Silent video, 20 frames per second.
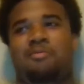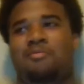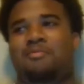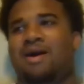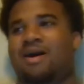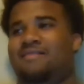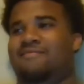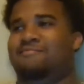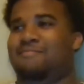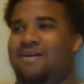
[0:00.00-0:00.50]
But
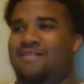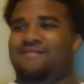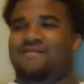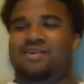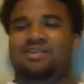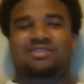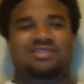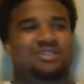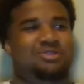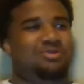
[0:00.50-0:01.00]
my my
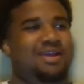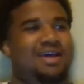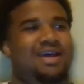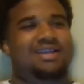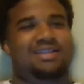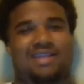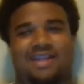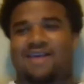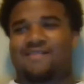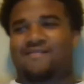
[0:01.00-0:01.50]
first two
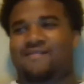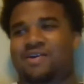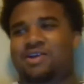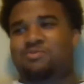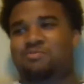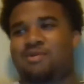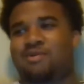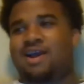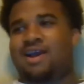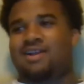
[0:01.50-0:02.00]
days at that
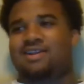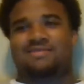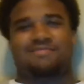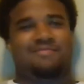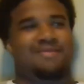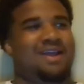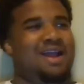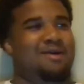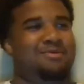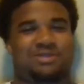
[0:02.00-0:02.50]
first practice,
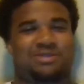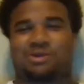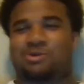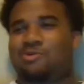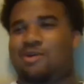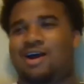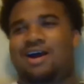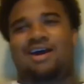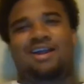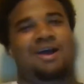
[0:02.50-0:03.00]
man, I was
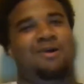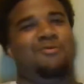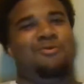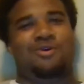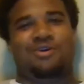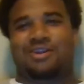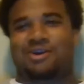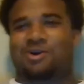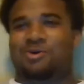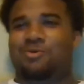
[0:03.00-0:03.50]
crying. I
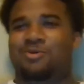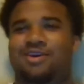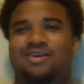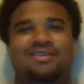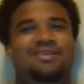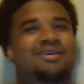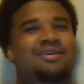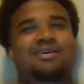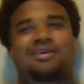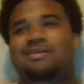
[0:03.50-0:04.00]
wanted to
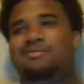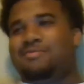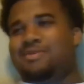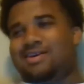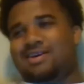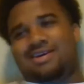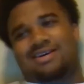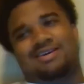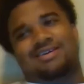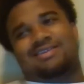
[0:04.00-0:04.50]
quit
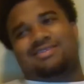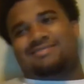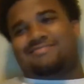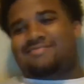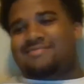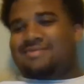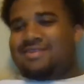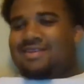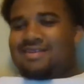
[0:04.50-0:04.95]
because